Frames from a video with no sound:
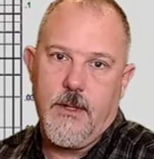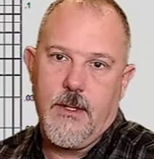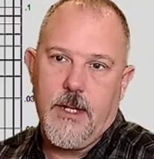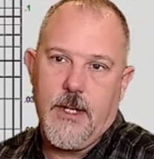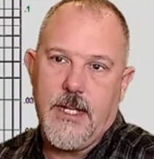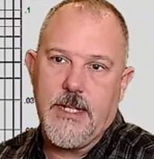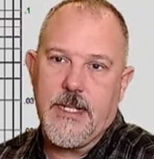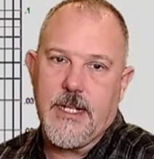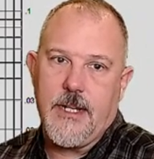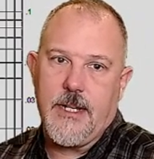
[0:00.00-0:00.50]

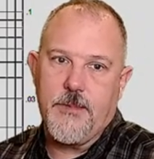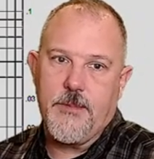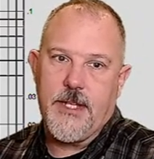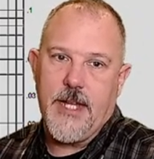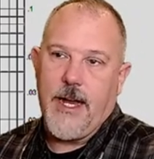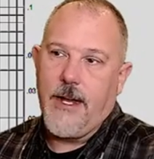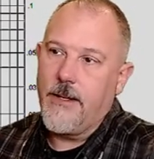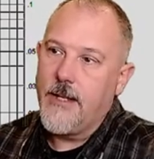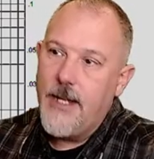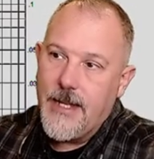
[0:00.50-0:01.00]
as it comes
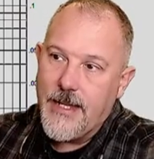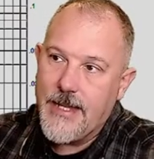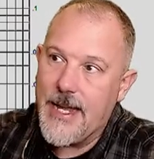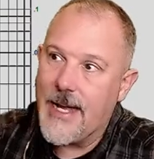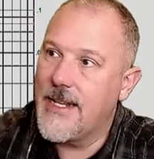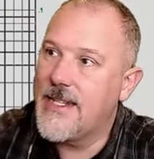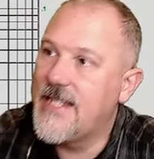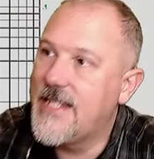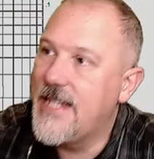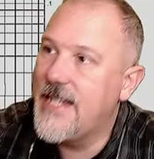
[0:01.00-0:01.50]
down. Now
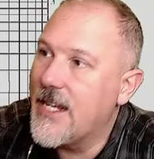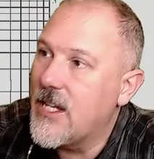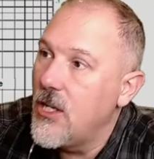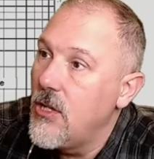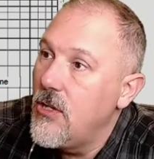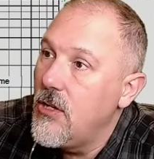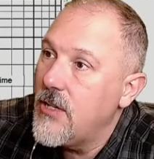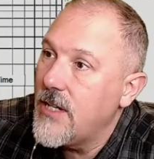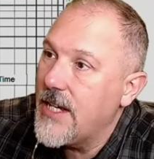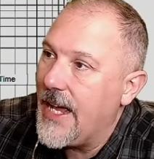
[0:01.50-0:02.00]
let's take a
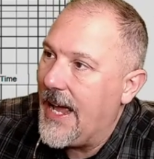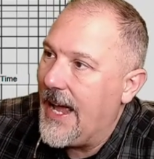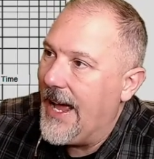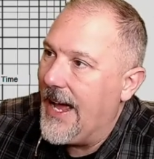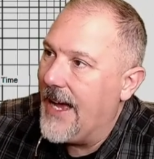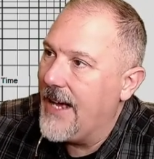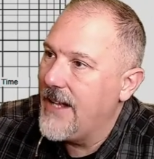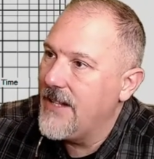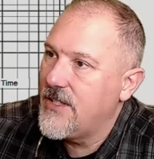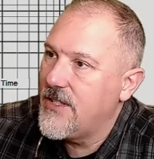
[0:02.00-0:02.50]
look
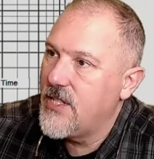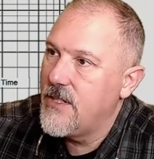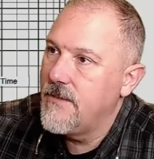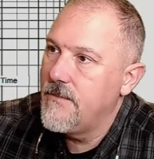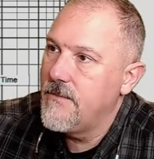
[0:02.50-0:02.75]
at